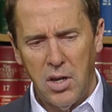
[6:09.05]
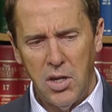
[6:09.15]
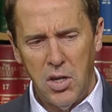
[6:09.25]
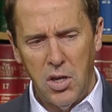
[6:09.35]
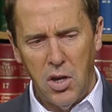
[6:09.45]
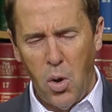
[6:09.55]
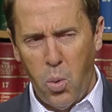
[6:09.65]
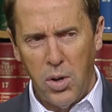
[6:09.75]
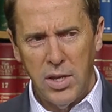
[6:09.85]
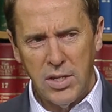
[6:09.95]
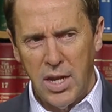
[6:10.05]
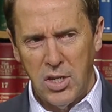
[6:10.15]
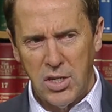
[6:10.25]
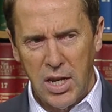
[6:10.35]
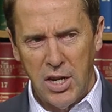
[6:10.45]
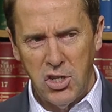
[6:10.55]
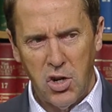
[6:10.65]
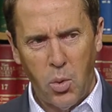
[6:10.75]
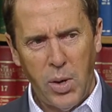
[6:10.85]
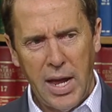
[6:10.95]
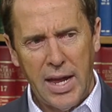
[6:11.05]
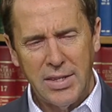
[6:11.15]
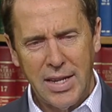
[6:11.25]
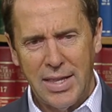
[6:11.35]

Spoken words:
Nowhere in this legislation are we asking